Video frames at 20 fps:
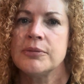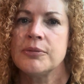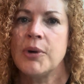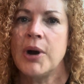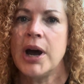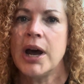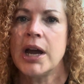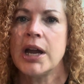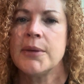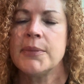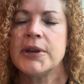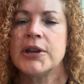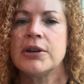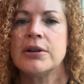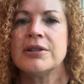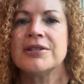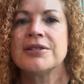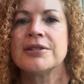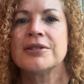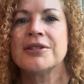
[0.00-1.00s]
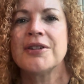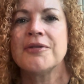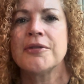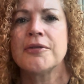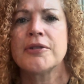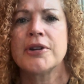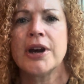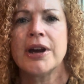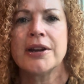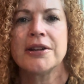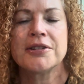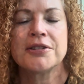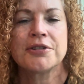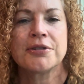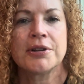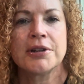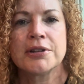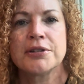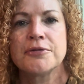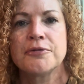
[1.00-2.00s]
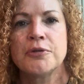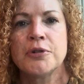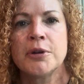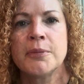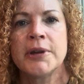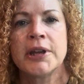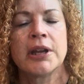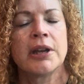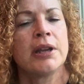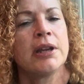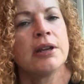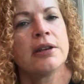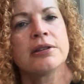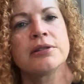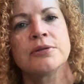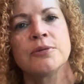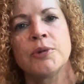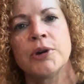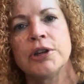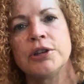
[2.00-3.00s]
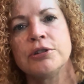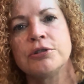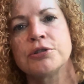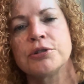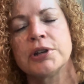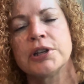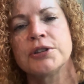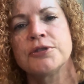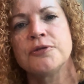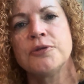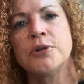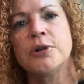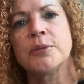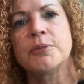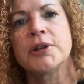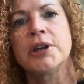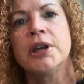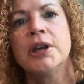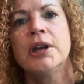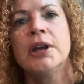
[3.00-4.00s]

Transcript: Why? Because the love of God is transforming and he doesn't want you transformed.